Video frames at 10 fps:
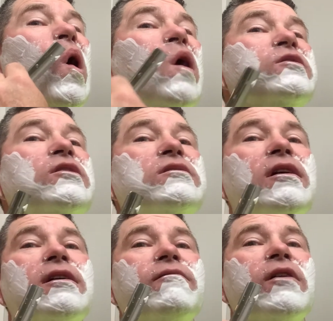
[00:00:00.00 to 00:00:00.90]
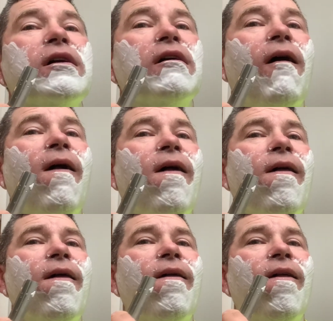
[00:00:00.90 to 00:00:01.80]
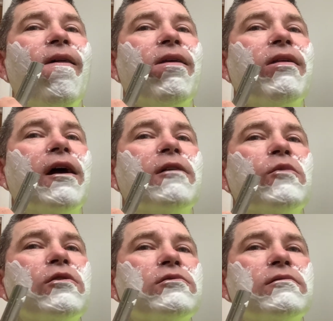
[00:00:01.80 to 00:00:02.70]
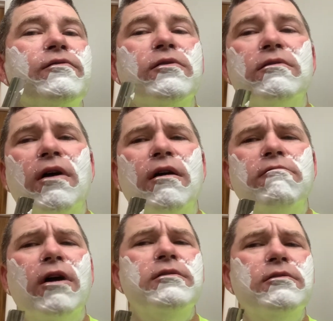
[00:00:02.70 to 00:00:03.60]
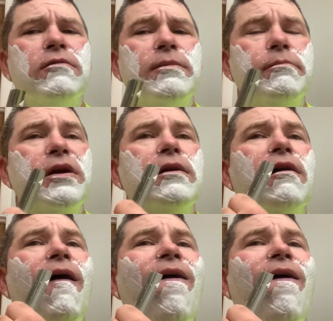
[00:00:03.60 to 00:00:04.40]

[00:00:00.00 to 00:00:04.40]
Just think of that commercial for Red Stripe beer.